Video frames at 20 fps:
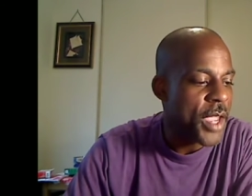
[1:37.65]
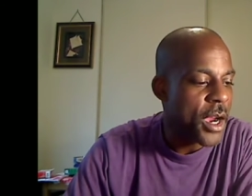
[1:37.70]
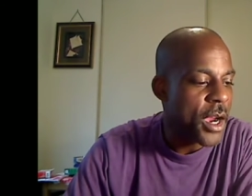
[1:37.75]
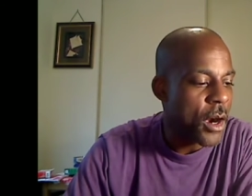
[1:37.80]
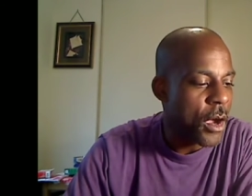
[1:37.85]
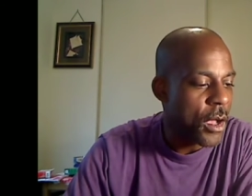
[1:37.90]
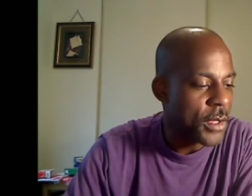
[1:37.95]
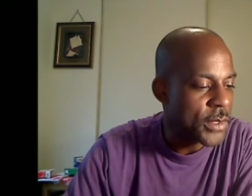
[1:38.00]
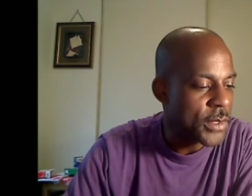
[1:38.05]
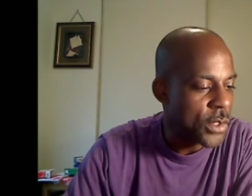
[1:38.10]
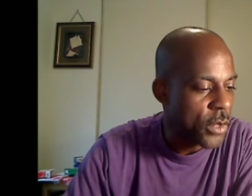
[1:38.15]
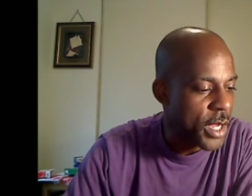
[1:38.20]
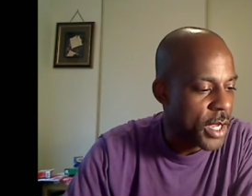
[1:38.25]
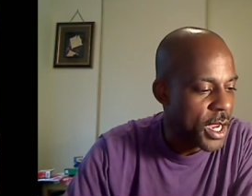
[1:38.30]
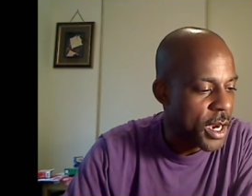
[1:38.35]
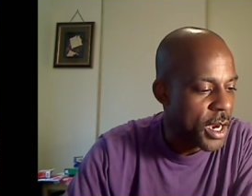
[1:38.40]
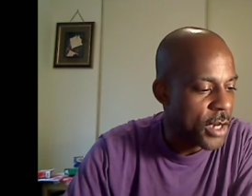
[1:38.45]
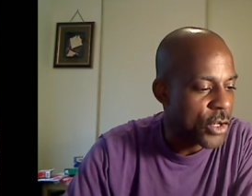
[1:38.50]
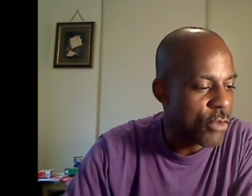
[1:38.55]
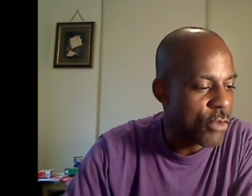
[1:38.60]
They are also
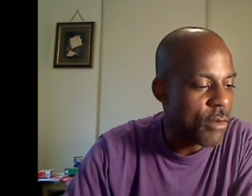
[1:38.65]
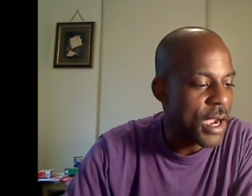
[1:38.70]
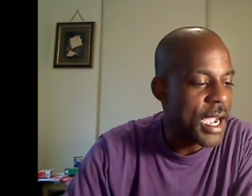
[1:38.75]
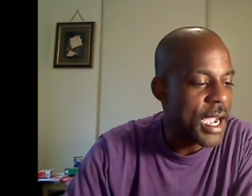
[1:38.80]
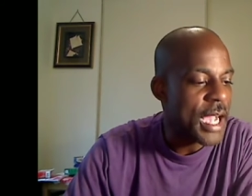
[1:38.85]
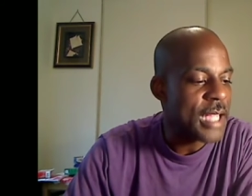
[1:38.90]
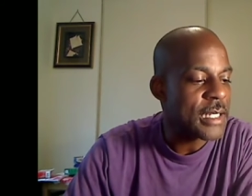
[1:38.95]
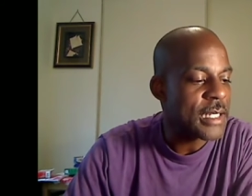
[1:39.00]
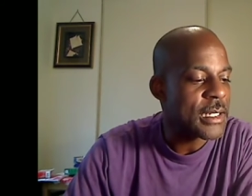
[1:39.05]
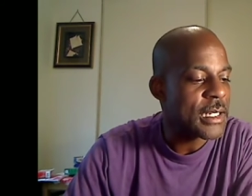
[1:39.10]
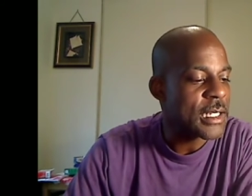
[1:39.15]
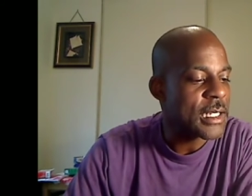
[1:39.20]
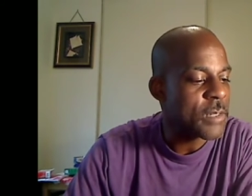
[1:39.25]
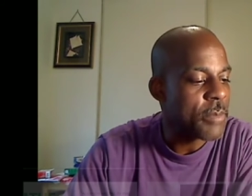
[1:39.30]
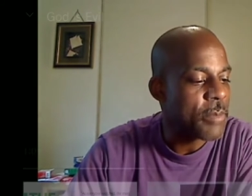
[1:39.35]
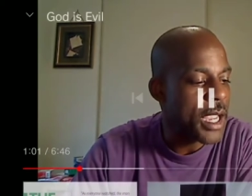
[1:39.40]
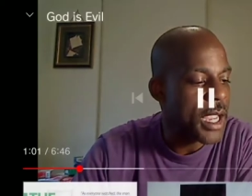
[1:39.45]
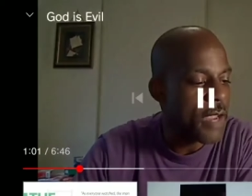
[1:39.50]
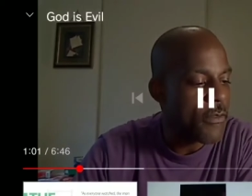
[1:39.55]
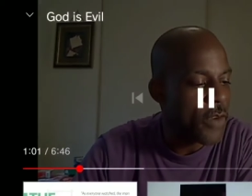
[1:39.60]
characterized as
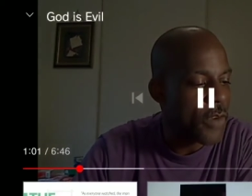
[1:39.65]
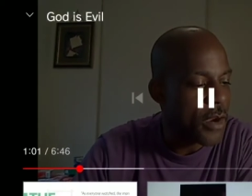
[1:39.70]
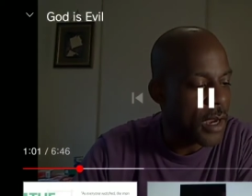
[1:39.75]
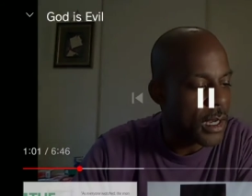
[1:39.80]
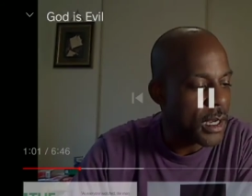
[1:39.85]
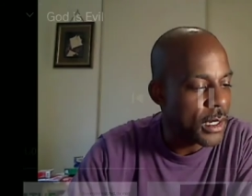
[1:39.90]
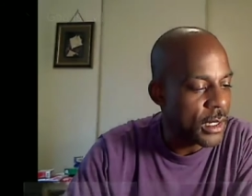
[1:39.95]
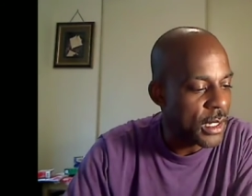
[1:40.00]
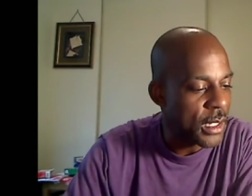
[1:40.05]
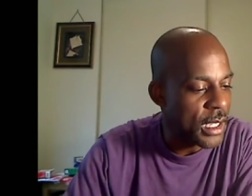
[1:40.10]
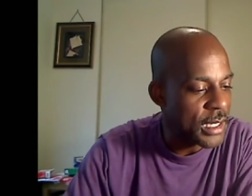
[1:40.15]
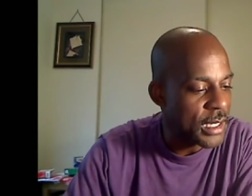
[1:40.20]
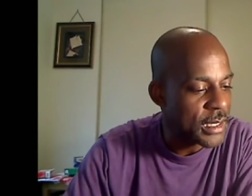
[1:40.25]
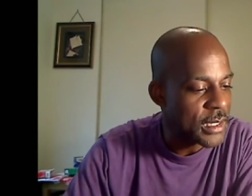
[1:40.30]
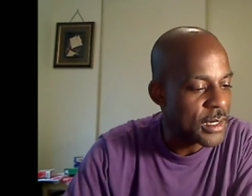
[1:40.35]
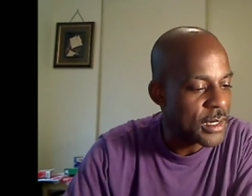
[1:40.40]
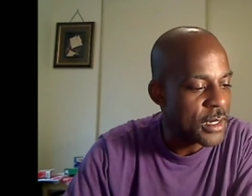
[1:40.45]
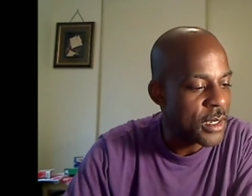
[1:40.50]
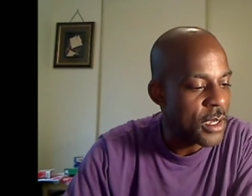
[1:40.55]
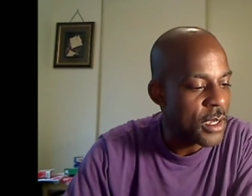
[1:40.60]
being very
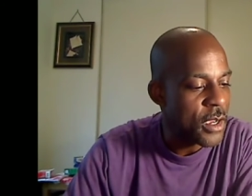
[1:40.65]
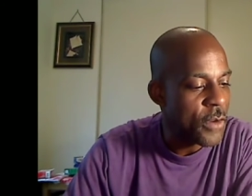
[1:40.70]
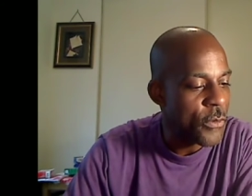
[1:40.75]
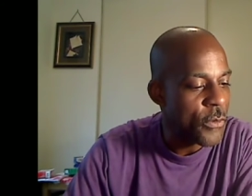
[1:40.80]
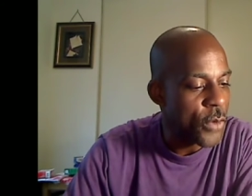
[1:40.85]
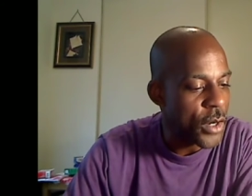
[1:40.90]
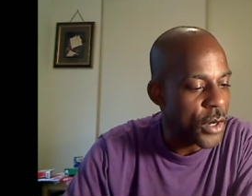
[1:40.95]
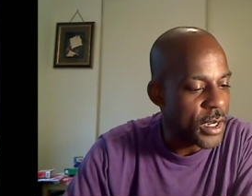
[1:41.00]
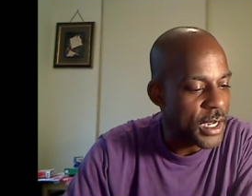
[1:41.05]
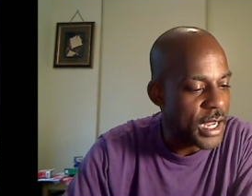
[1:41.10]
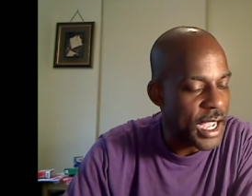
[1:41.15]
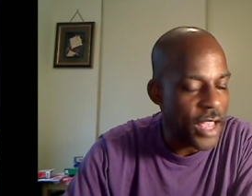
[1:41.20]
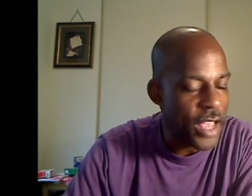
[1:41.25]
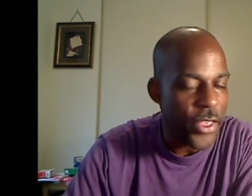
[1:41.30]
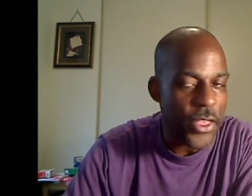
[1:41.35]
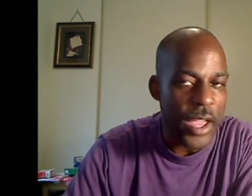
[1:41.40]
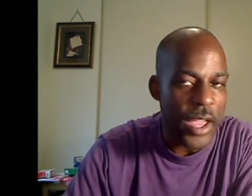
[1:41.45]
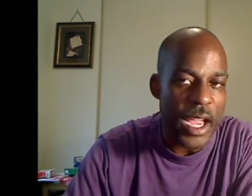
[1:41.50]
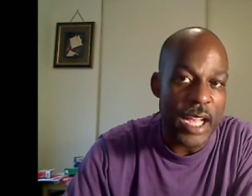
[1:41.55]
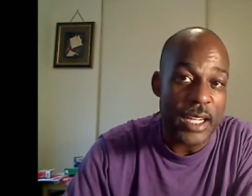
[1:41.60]
lust for
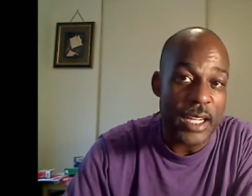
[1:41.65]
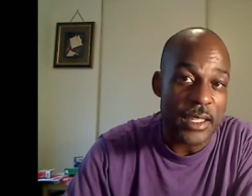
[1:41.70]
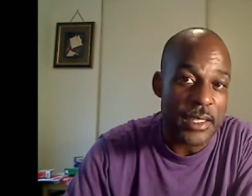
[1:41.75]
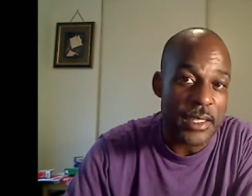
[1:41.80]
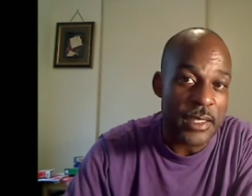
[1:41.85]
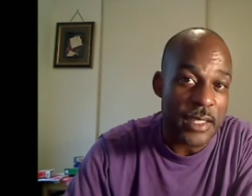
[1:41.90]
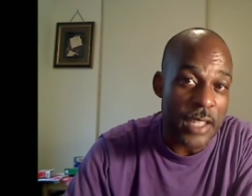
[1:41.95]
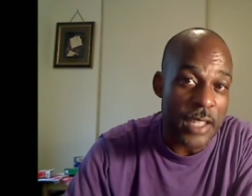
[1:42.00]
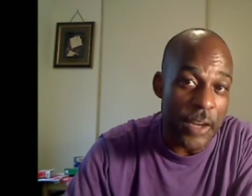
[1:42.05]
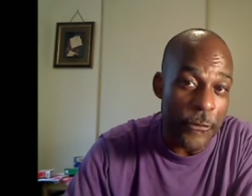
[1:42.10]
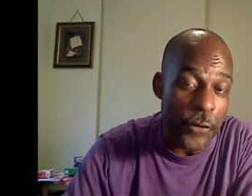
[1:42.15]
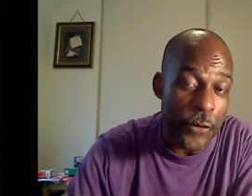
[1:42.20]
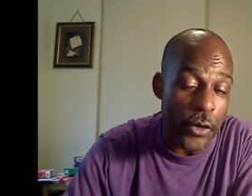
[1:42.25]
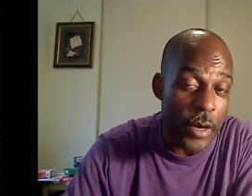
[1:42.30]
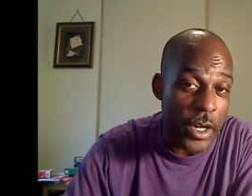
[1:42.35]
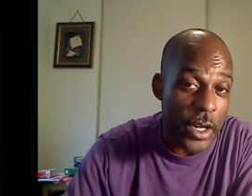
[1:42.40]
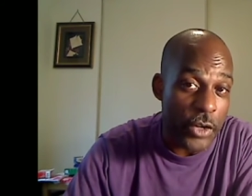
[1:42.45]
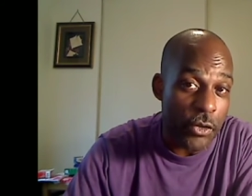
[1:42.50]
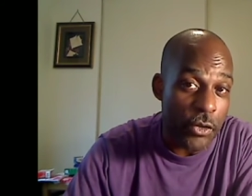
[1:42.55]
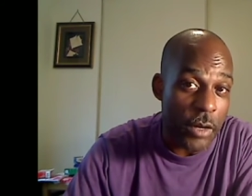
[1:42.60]
death and
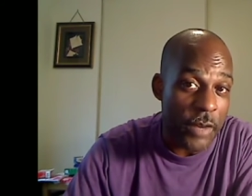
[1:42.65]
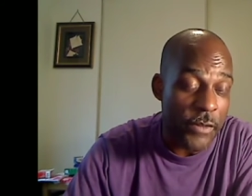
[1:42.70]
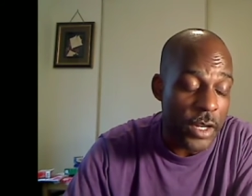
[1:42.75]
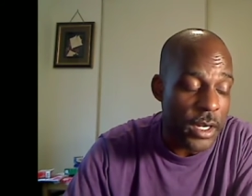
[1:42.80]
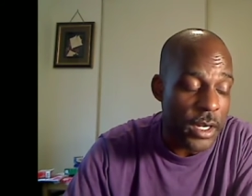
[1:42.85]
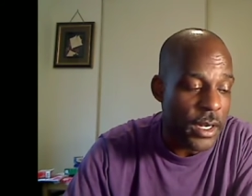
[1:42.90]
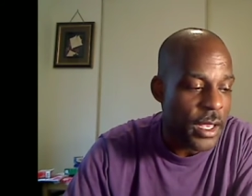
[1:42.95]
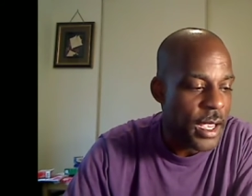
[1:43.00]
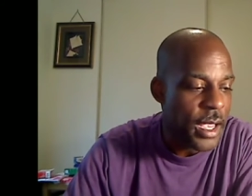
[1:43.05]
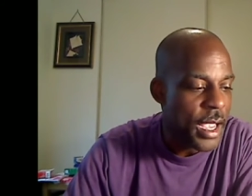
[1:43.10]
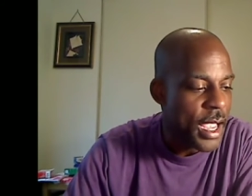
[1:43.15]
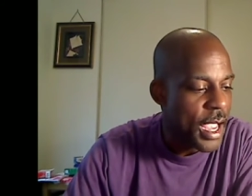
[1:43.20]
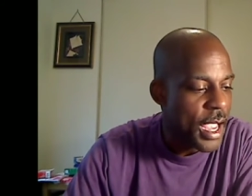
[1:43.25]
suffering driven.